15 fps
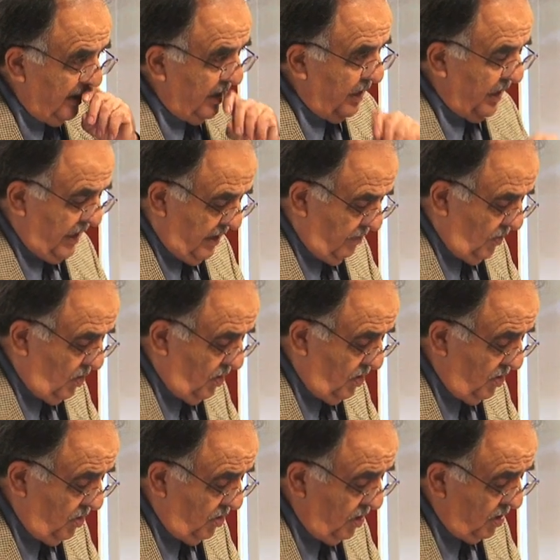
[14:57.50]
Guillermo
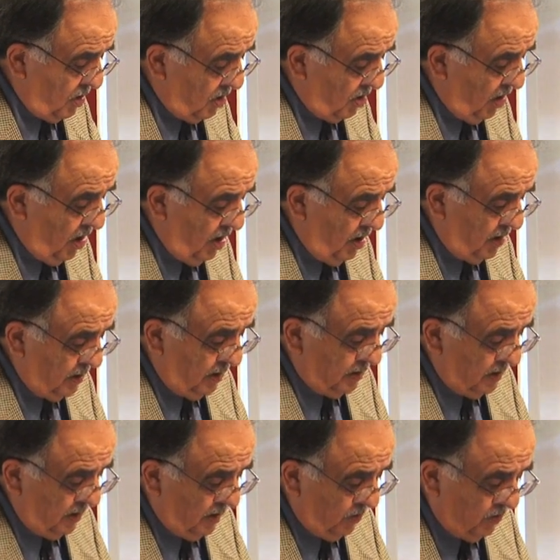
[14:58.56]
crawled
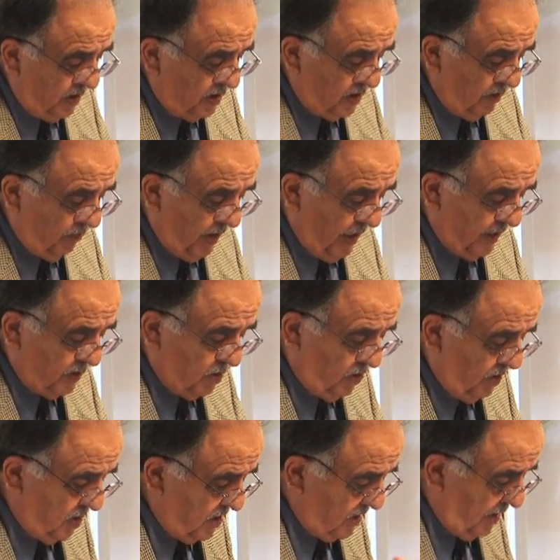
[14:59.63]
until he reached the back
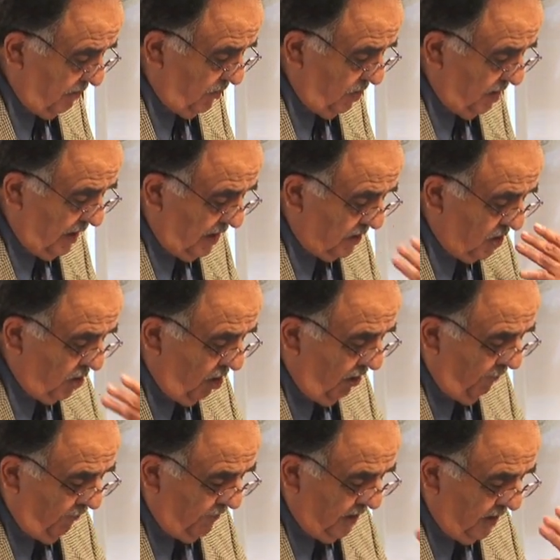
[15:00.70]
door and stumbled out,
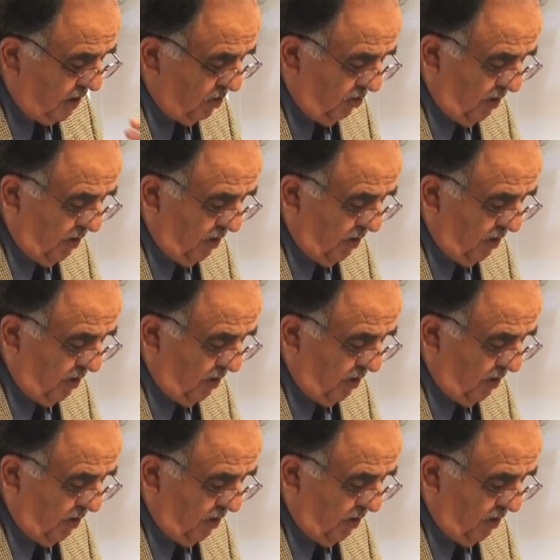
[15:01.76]
coughing and